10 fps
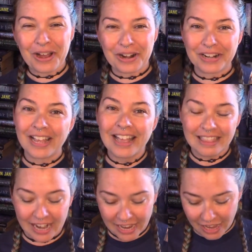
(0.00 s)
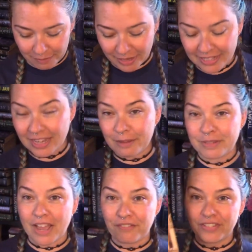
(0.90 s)
arc that I got because I am
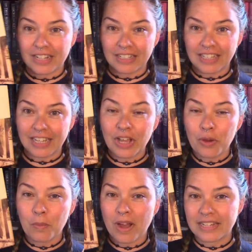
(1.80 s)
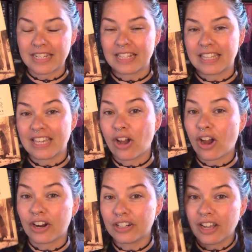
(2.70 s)
definitely wanting the
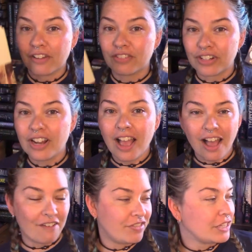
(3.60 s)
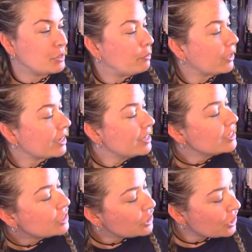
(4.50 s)
hardcover of this book.
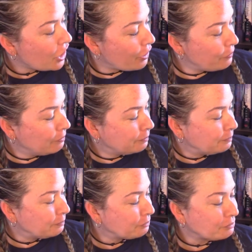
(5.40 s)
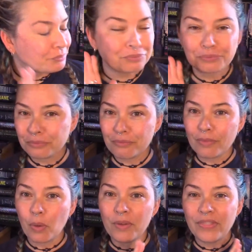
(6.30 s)
So
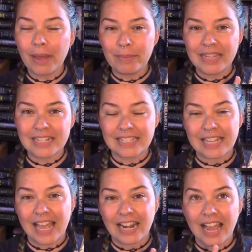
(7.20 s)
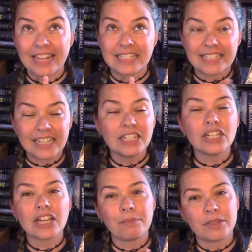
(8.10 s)
with that being said, I did
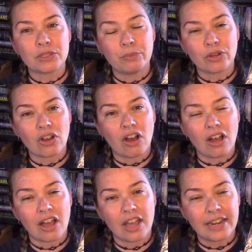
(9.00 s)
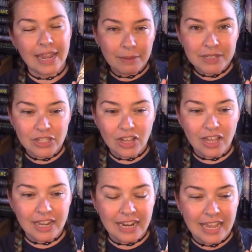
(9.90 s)
look up this book on
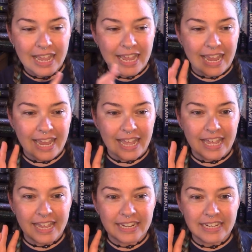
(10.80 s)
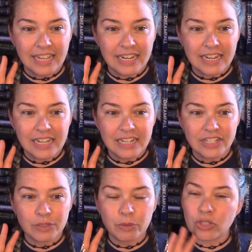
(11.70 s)
Amazon and it
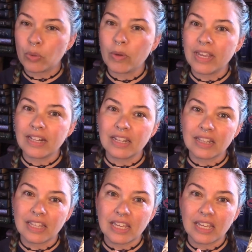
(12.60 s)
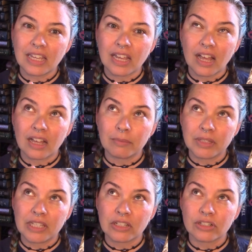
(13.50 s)
is between the um,
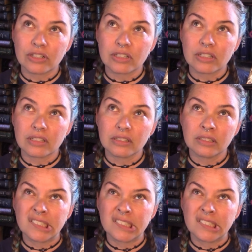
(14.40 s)
years,